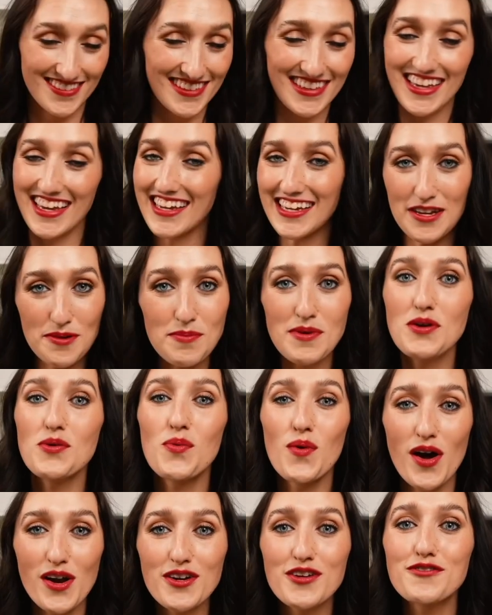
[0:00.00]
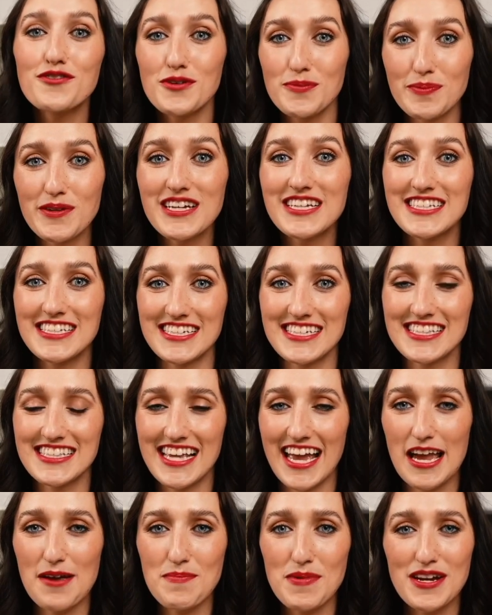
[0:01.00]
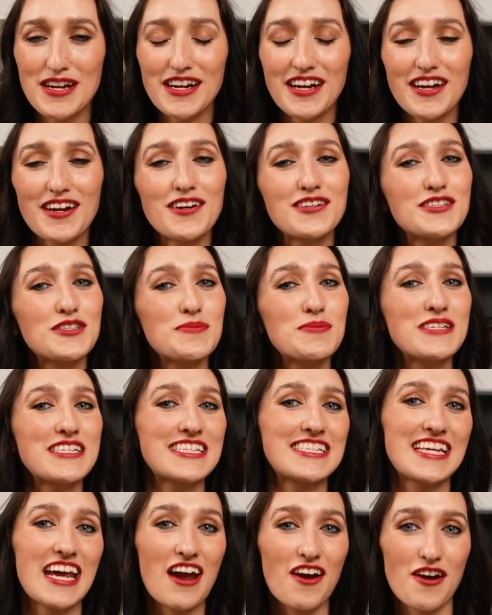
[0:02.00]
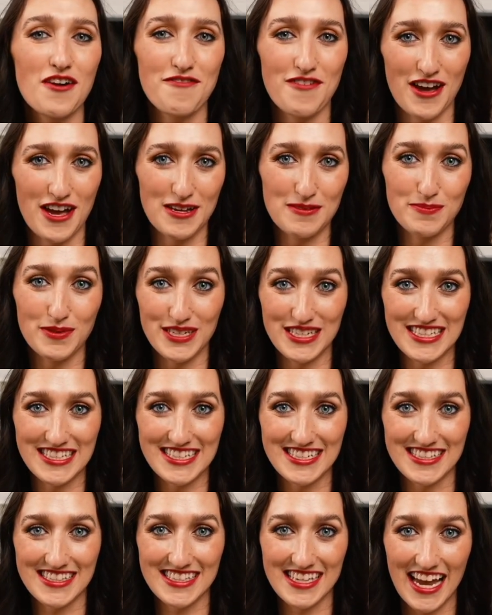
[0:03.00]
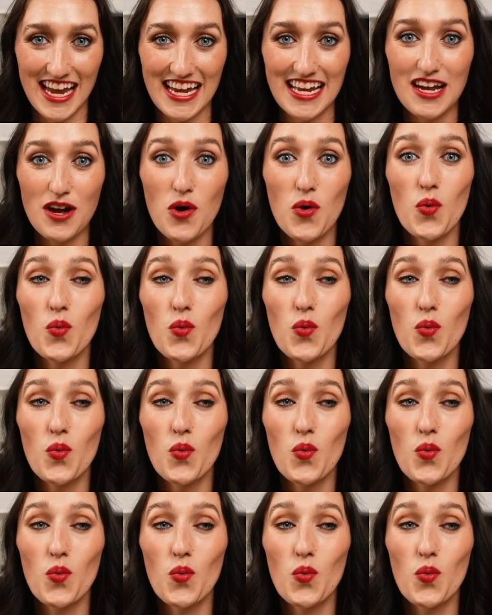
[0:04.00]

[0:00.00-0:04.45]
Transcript: It can be a wonderful place to skate, but it can also be a terrifying place to skate.